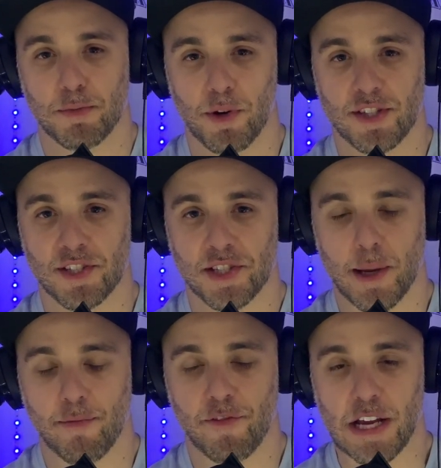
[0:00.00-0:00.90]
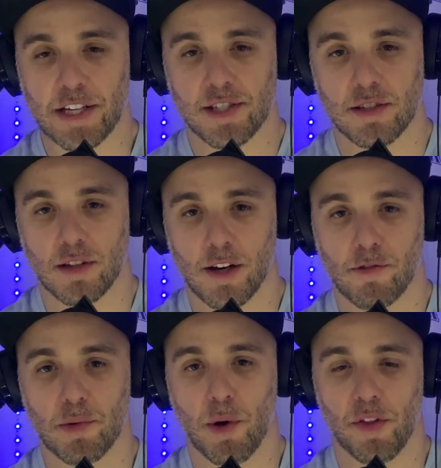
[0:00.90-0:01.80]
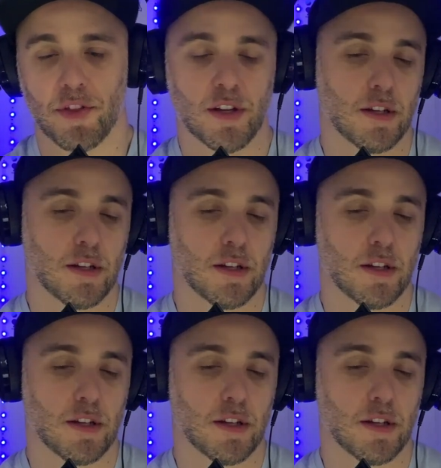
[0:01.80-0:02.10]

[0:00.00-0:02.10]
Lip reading: but it's the same face every month.